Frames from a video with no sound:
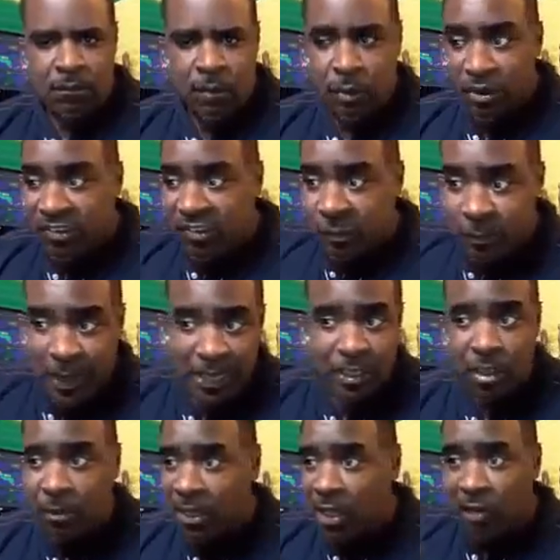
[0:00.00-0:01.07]
I
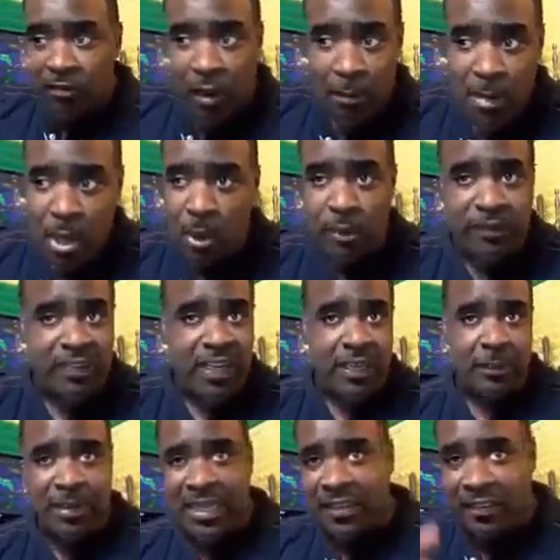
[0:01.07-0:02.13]
respect you, I love your
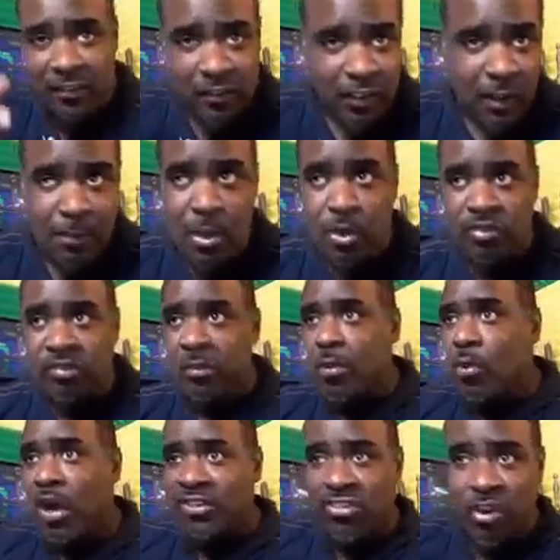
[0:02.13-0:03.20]
music, I listen to your music,
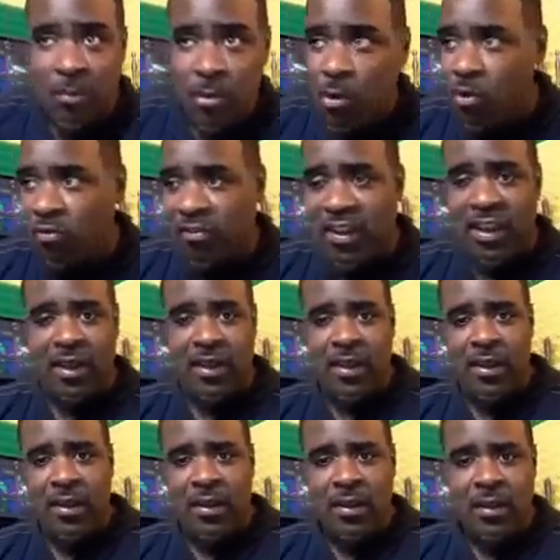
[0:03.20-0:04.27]
I watch your movie.
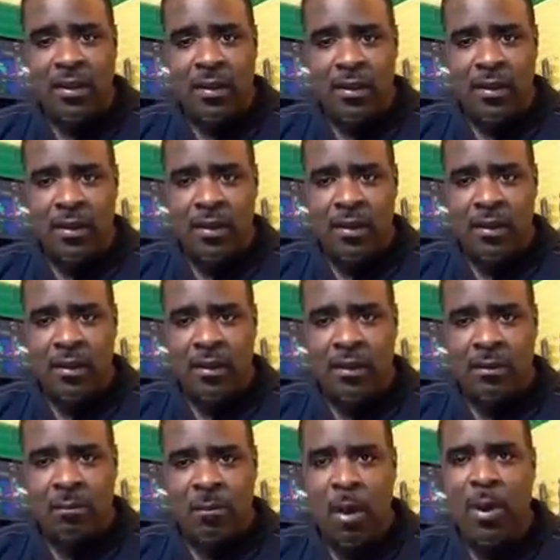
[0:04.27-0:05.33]

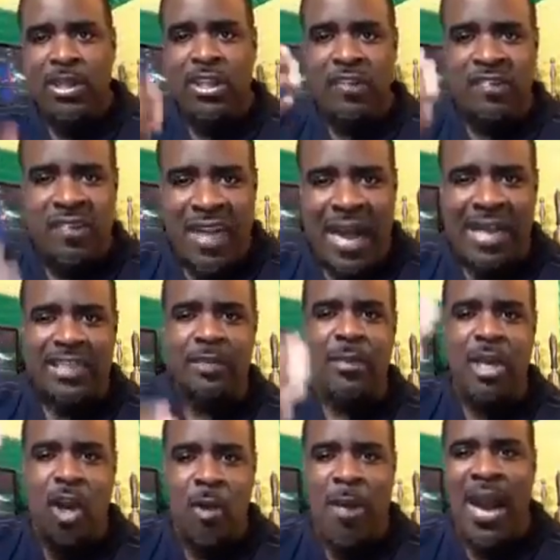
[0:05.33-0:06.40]
But when you start to
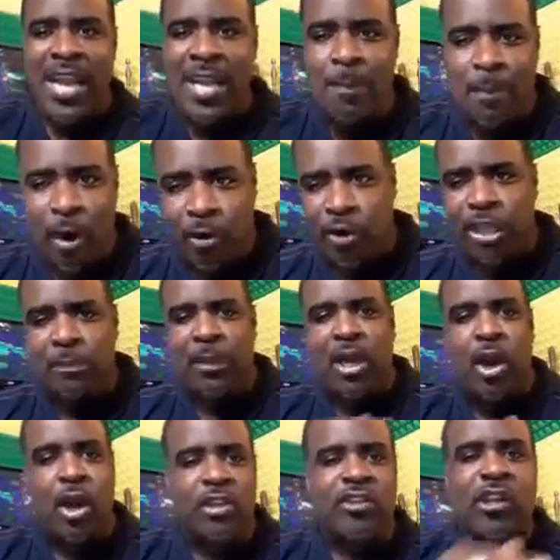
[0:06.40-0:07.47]
become a hypocrite, I
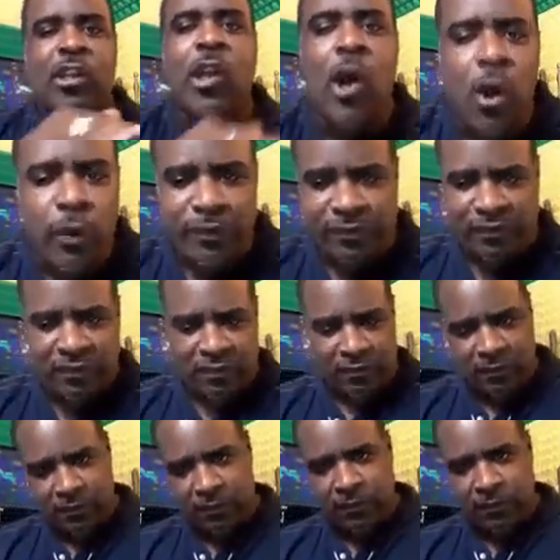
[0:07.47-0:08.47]
cut you loose.